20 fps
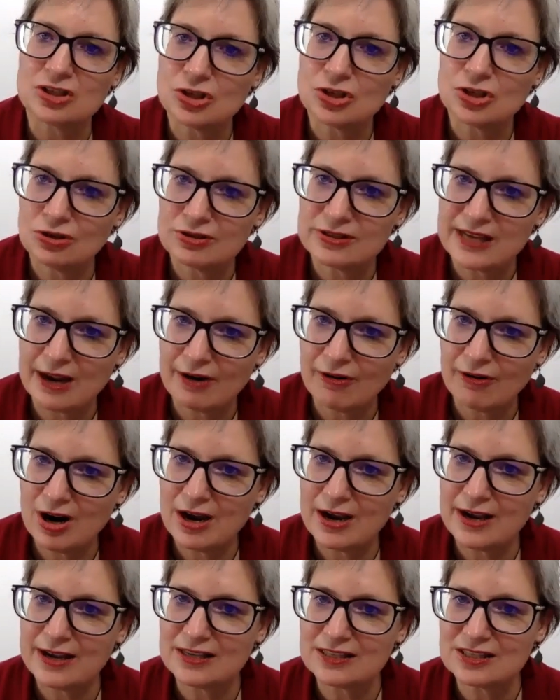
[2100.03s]
to use
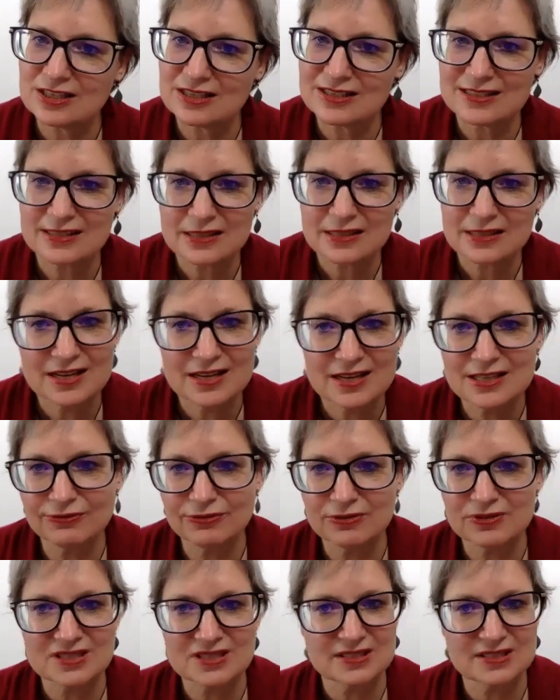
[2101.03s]
our eyes to see
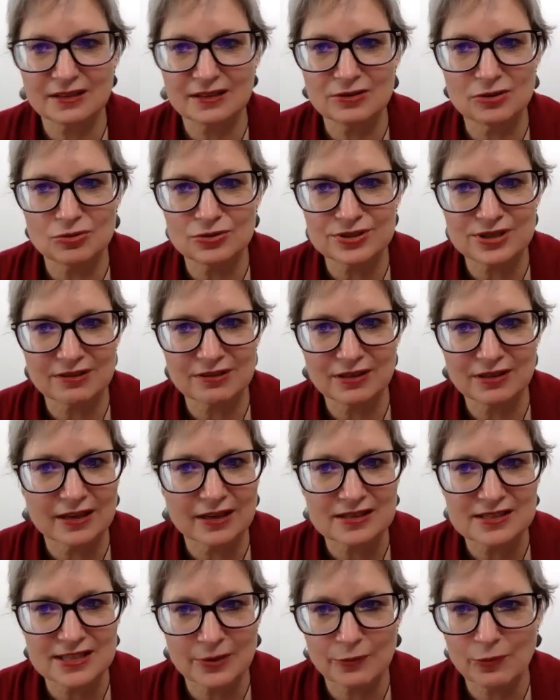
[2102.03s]
different signals and
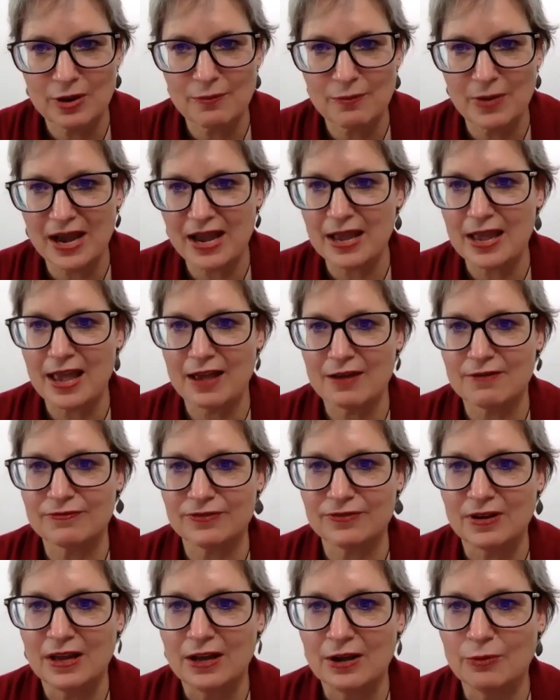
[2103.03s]
things than we may have
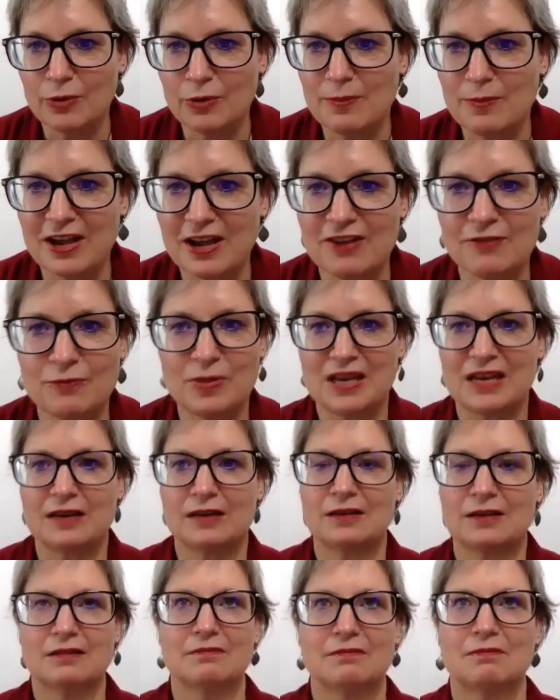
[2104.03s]

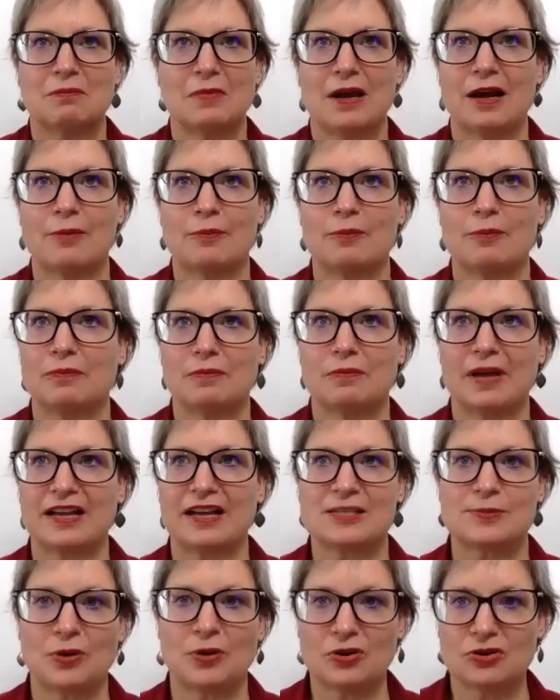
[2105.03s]
been
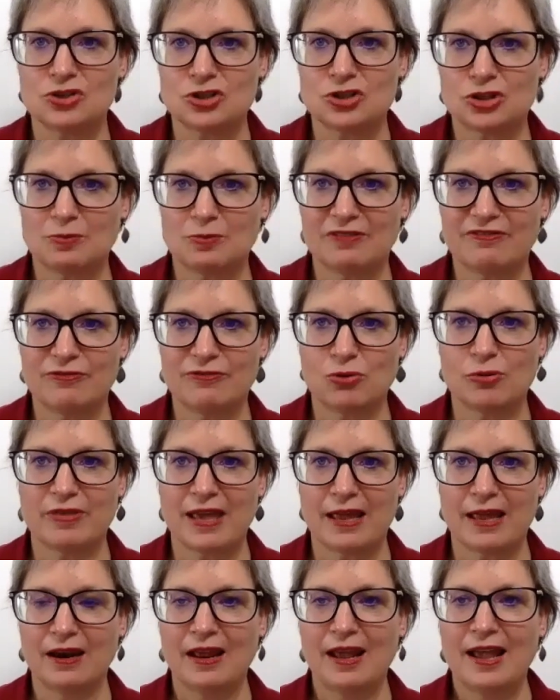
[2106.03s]
exposed to before
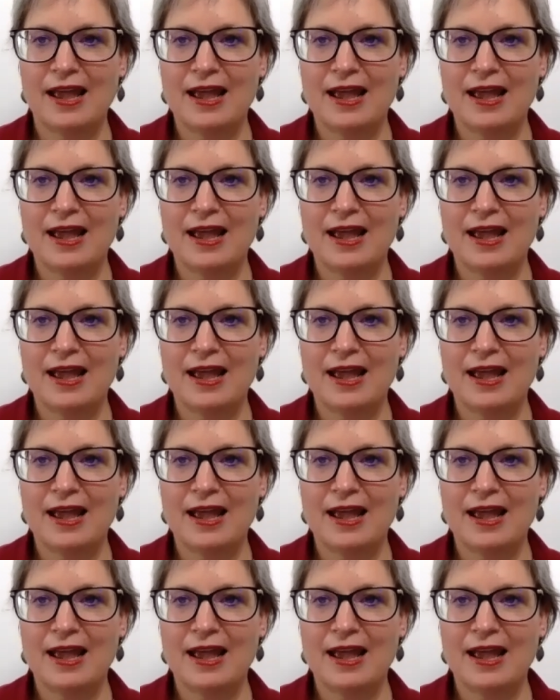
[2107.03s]
then.